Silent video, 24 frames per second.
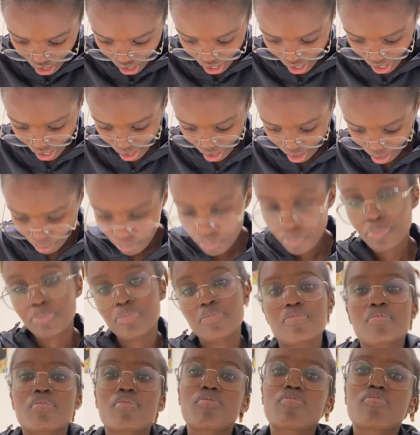
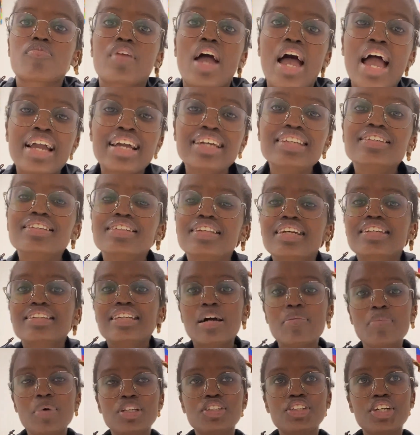I guess the next
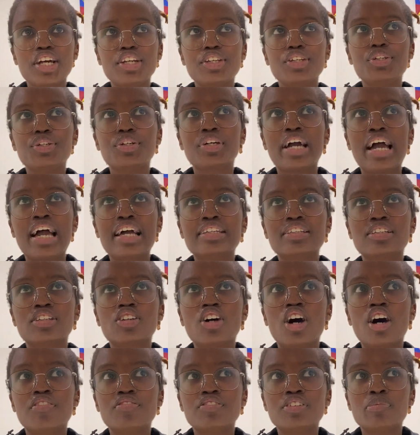time I'll chat to you guys is
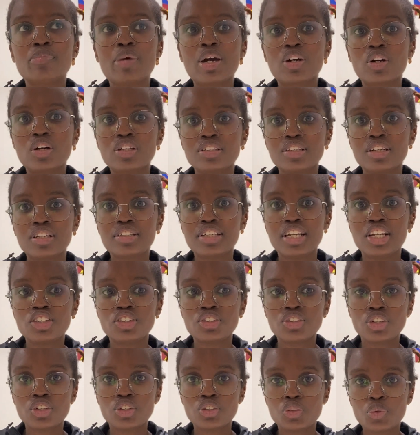after my
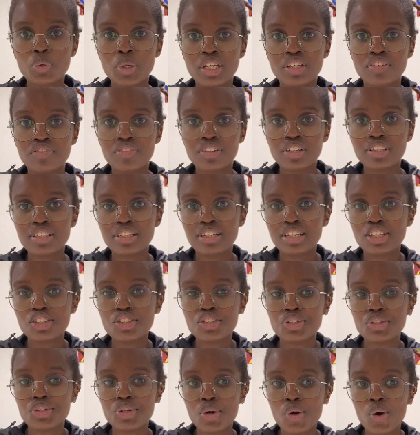consultation on the 25th and let
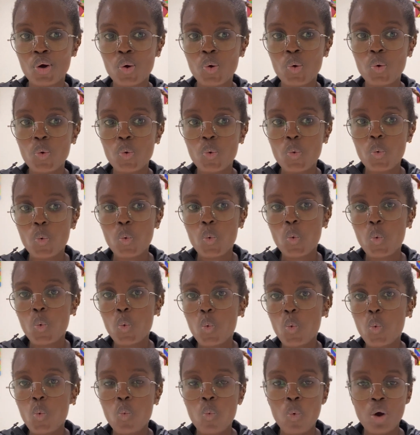you know
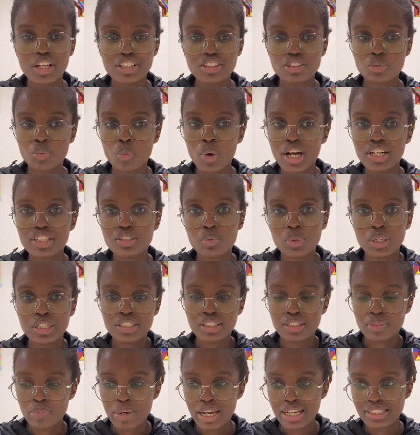what
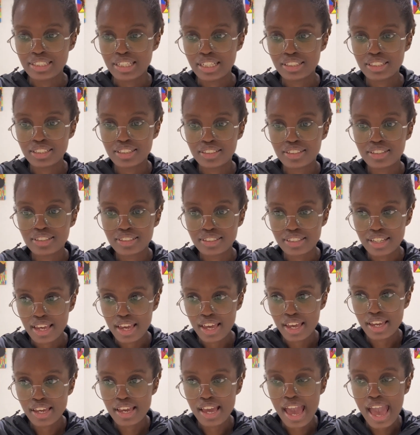did my dentist
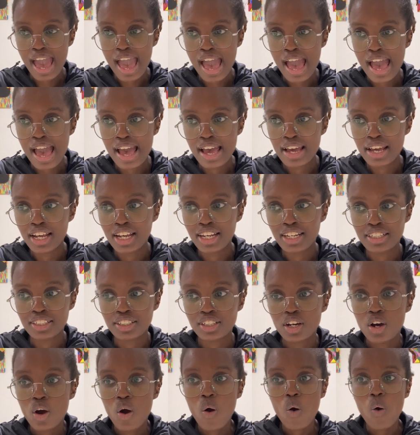say and
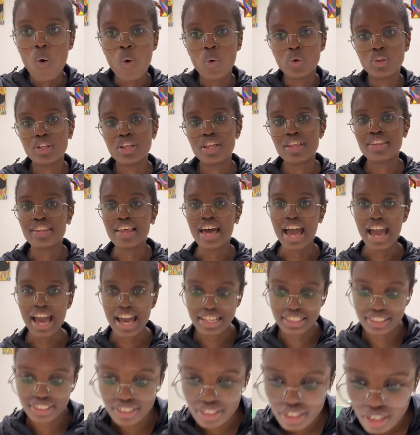all of
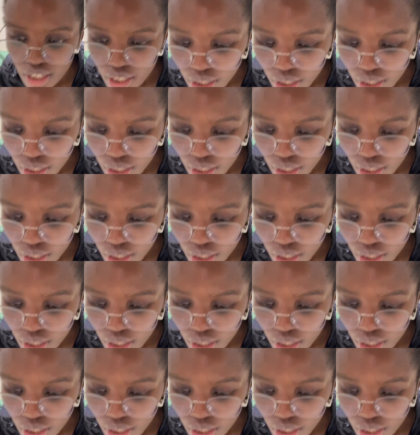that.